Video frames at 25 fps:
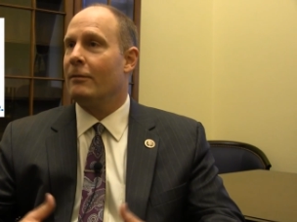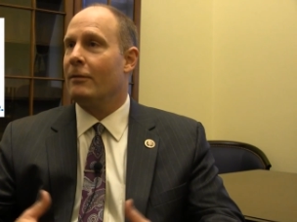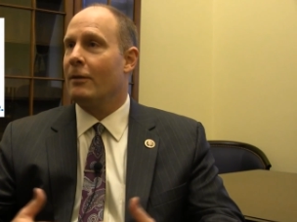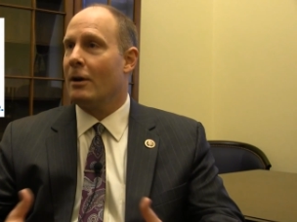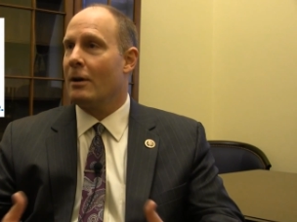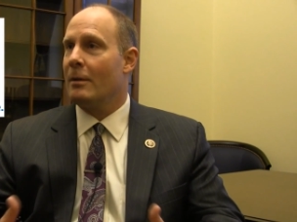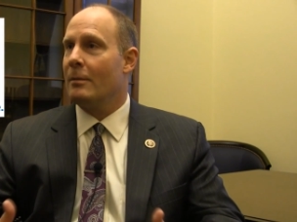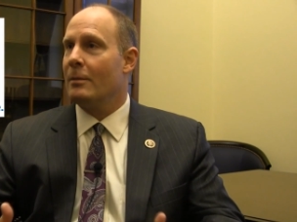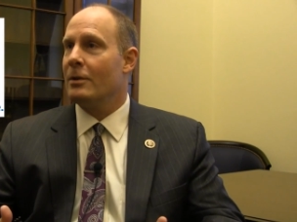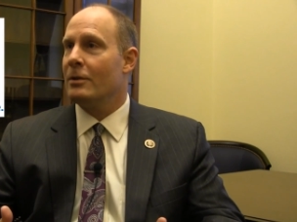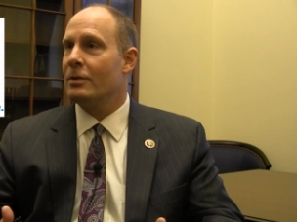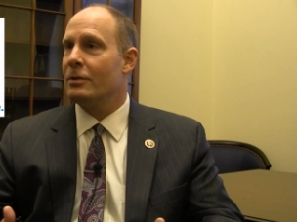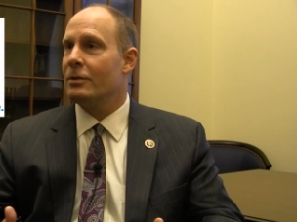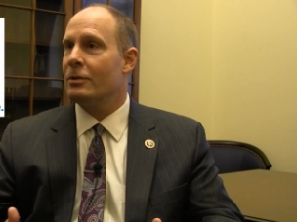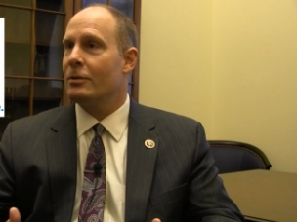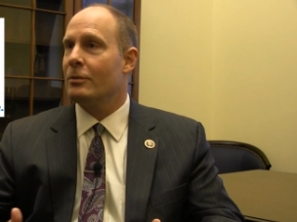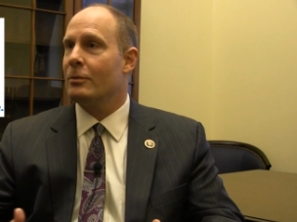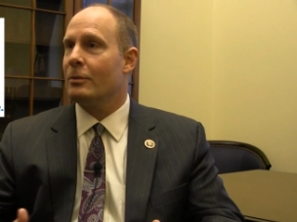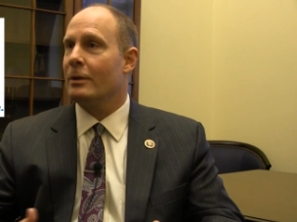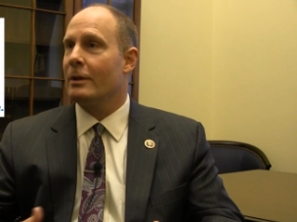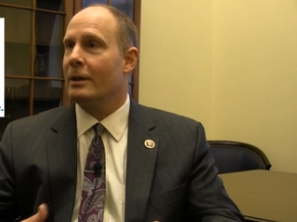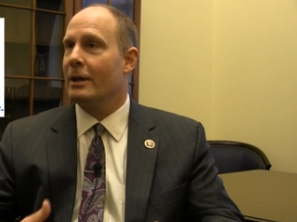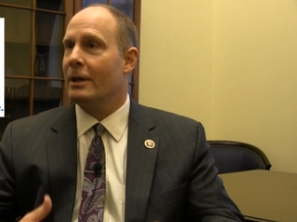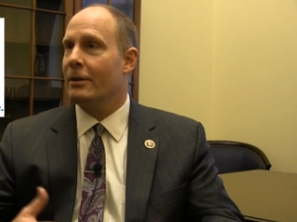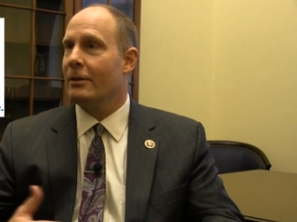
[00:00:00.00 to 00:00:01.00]
farmers who
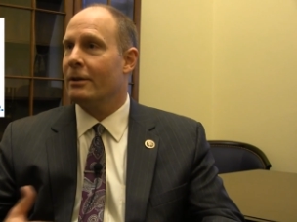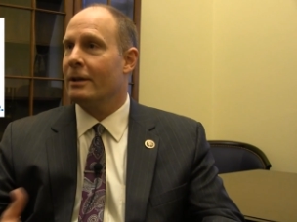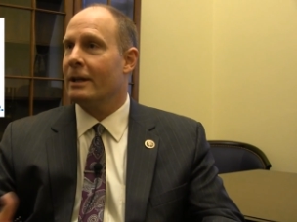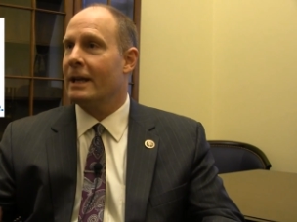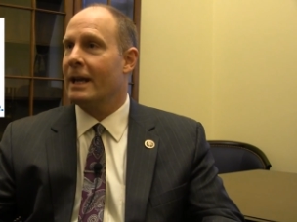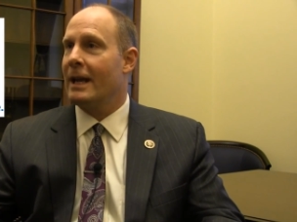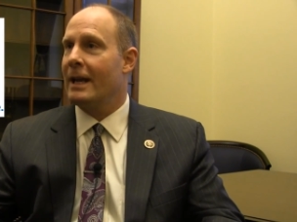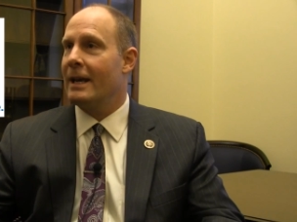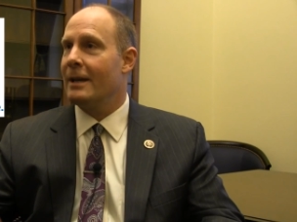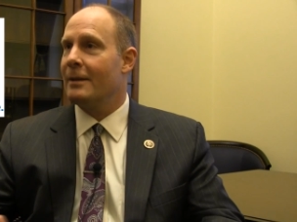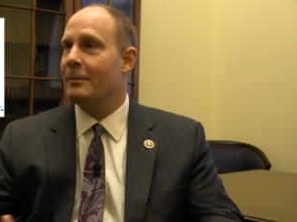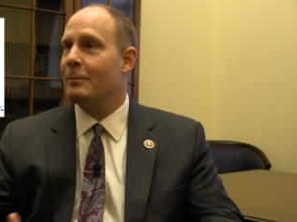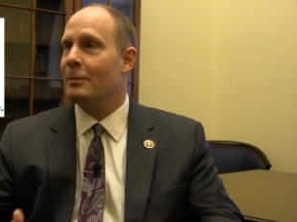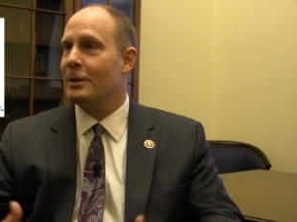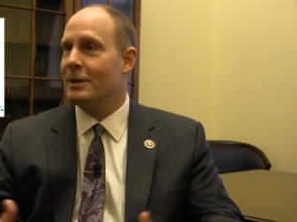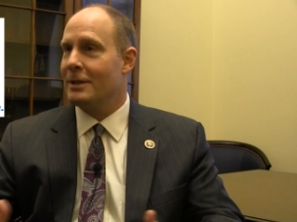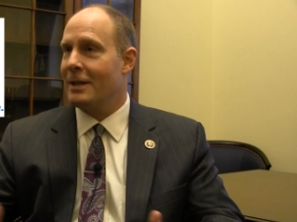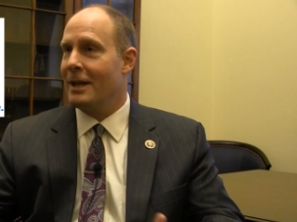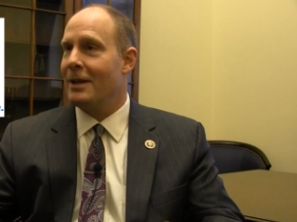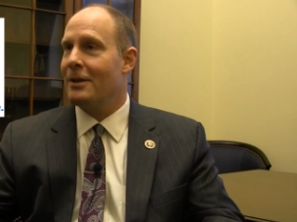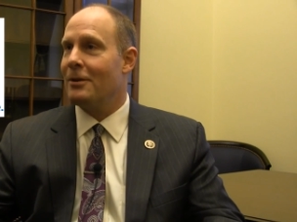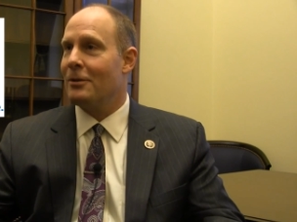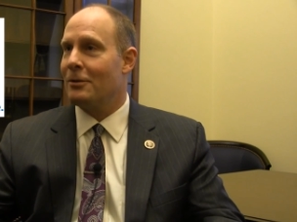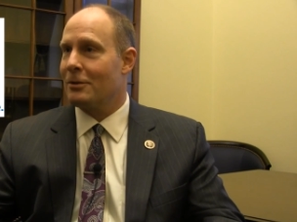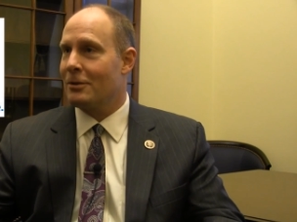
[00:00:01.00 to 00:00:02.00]
were irrigating
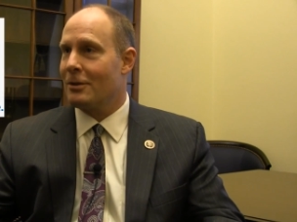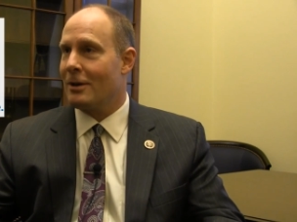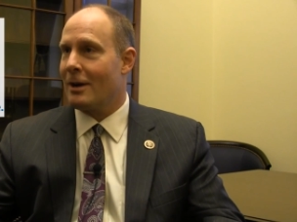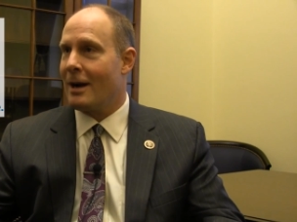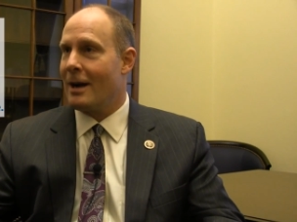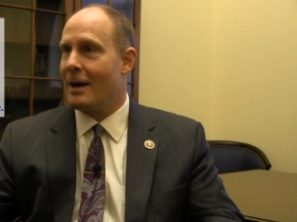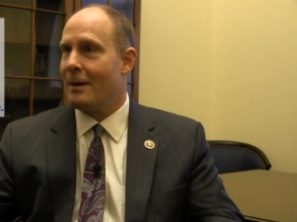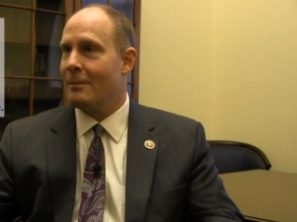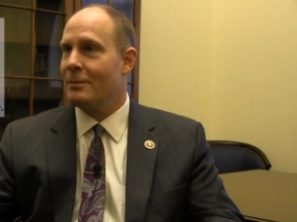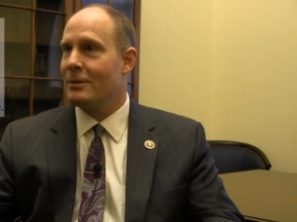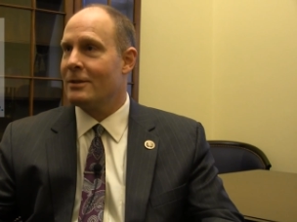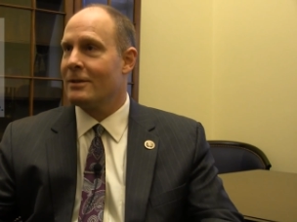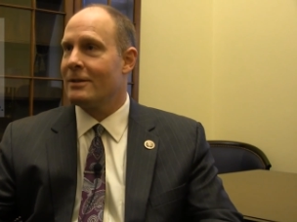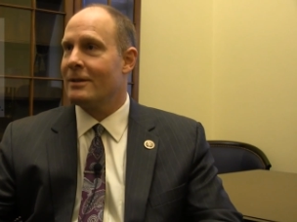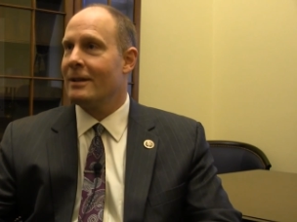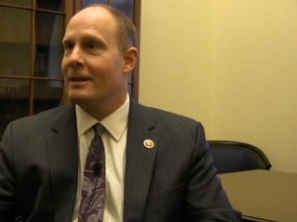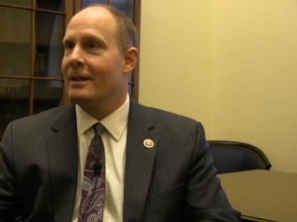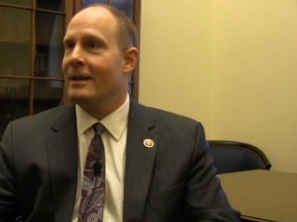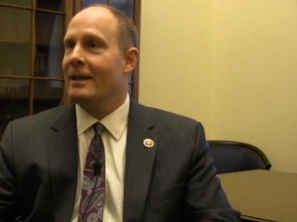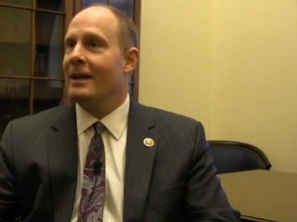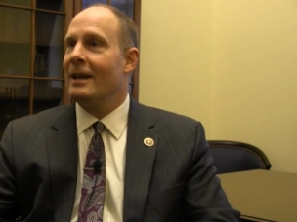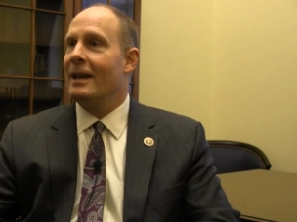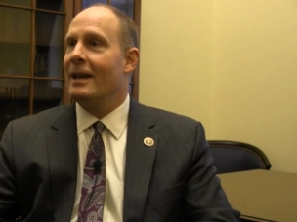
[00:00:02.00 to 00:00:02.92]
potato crops